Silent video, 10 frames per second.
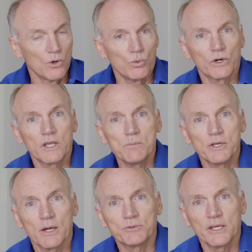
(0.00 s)
We'll keep
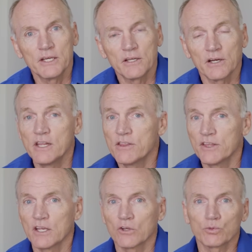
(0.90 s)
you updated on
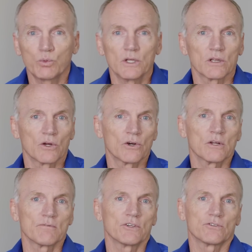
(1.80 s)
anything else we learn
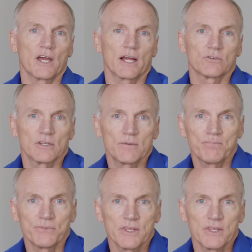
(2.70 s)
of this accident.